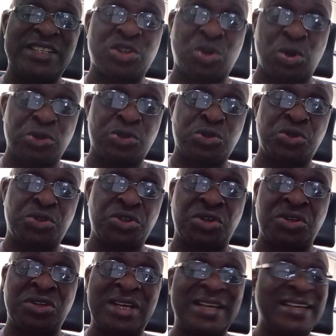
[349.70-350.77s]
this
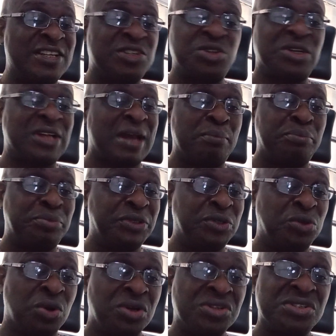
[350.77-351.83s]
constitution is not
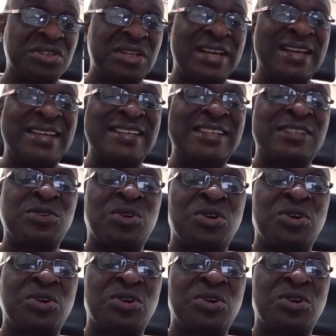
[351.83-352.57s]
ambiguous, it's